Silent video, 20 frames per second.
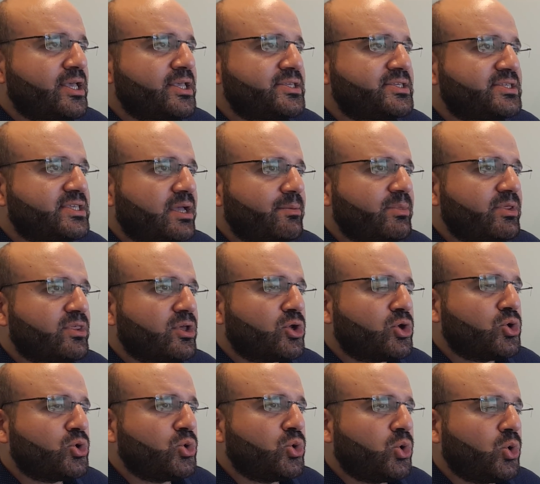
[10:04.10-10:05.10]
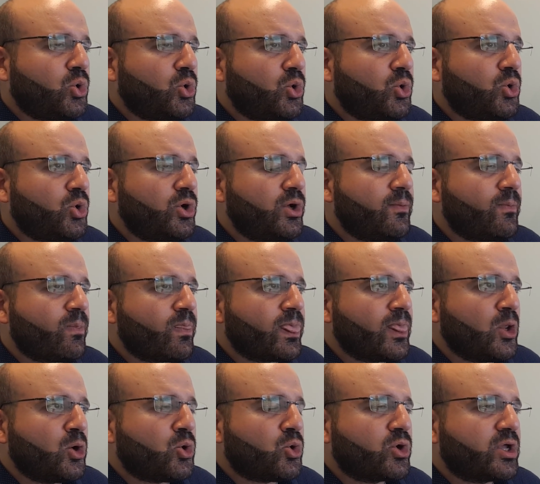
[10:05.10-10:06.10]
some of the core
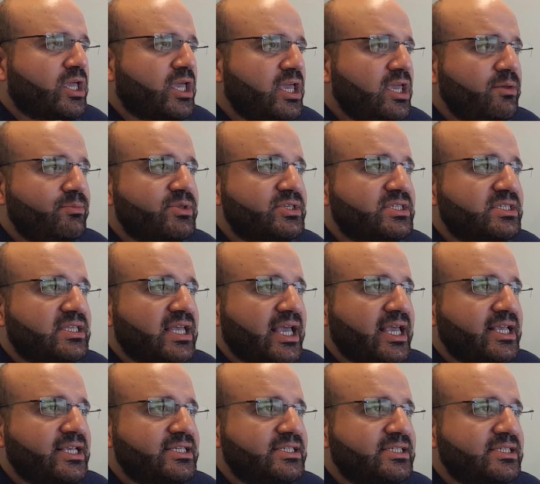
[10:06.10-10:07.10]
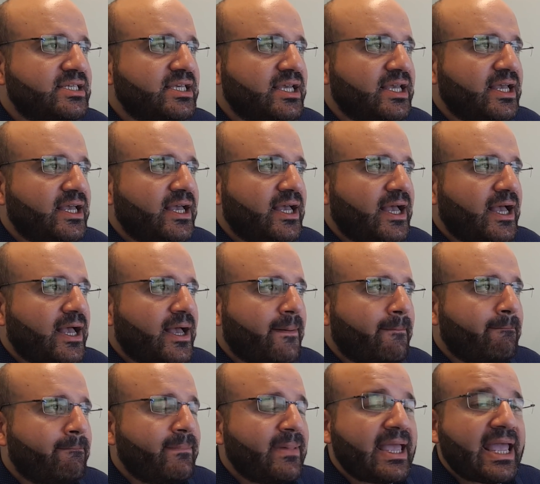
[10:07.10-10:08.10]
or key mistakes
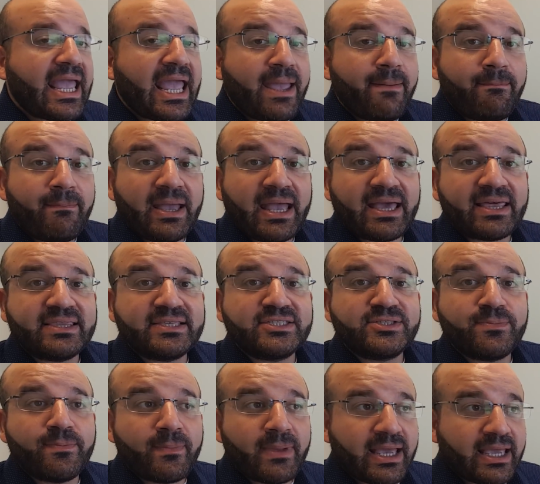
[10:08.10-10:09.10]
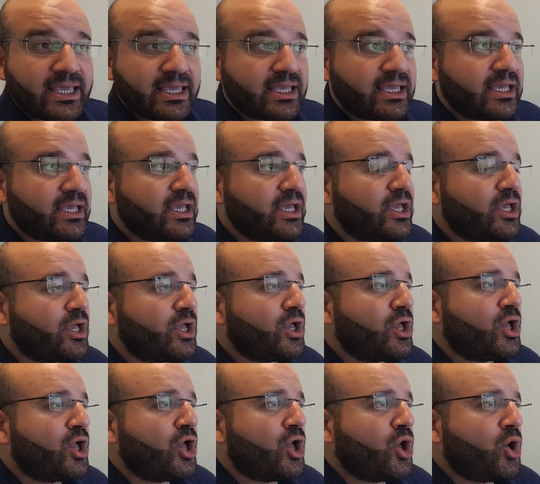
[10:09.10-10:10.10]
empaths make
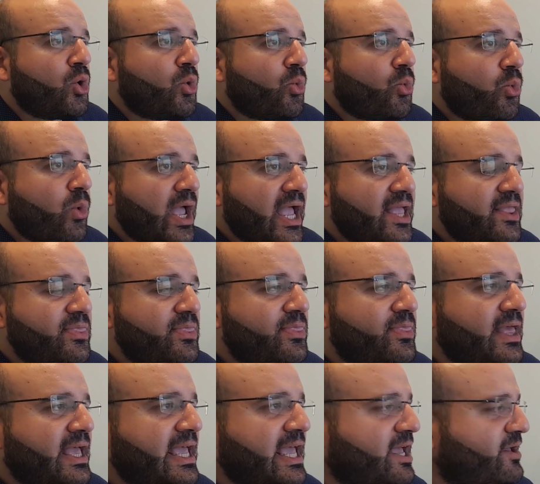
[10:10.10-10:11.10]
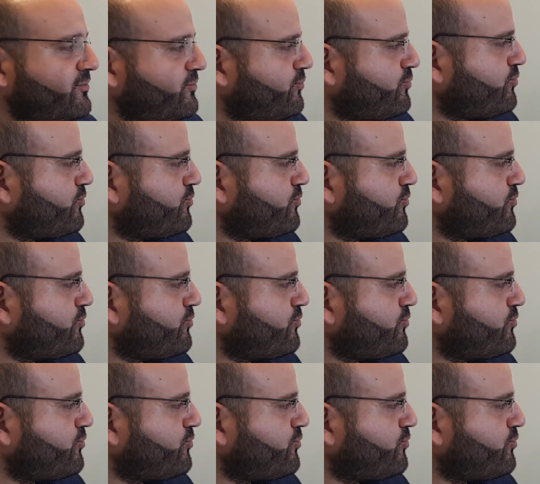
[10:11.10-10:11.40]
when they have